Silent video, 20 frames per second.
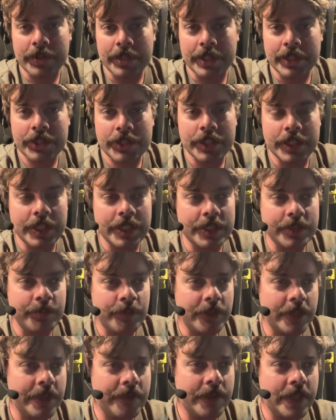Like, she doesn't
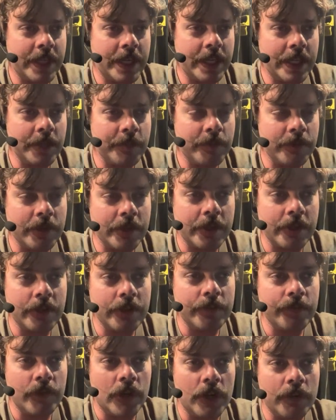believe in any political
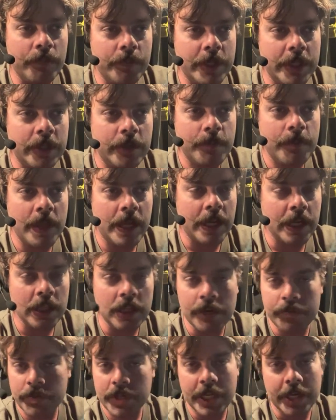involvement, and I
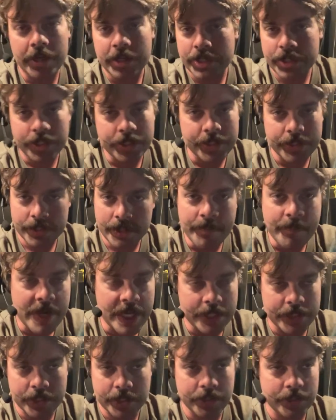love Carrie. She's
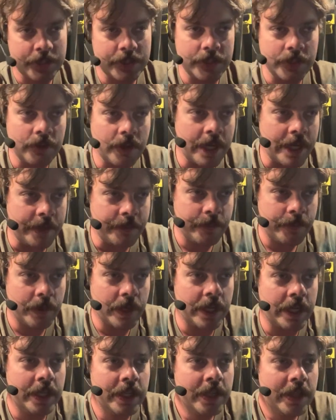amazing. She's great.
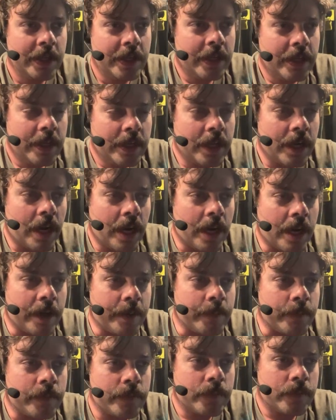But
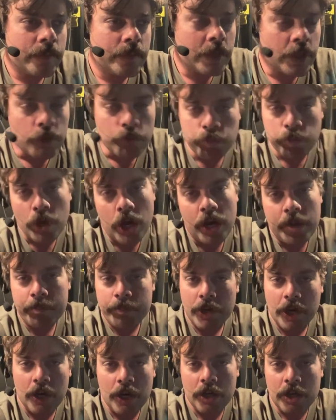Ron
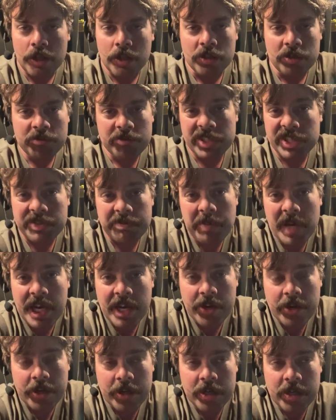Paul
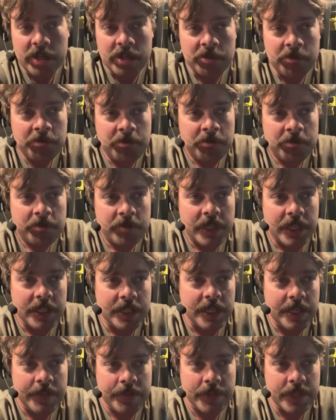inspired her.
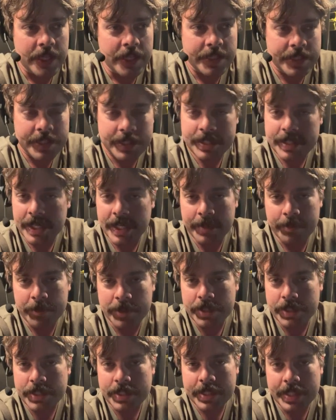I think it's the same
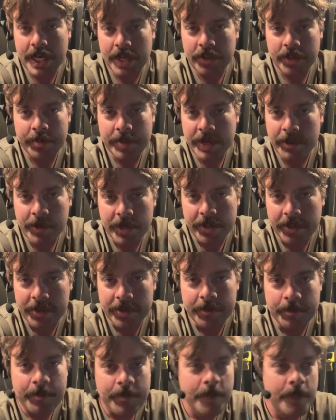with Sally Mayweather.